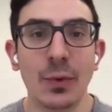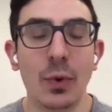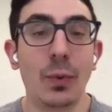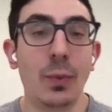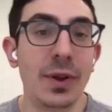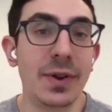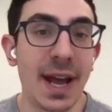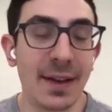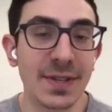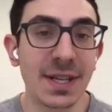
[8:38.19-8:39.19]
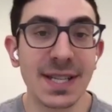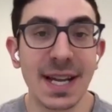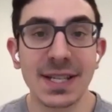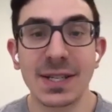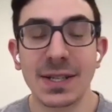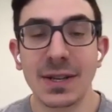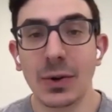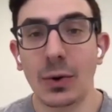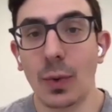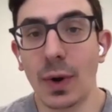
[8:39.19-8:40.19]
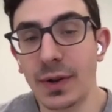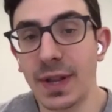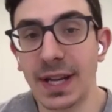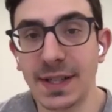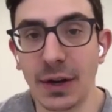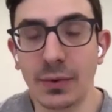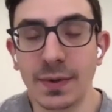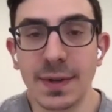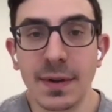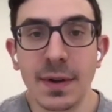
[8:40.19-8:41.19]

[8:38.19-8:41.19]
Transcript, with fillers: well, whether they have success or whether they don't,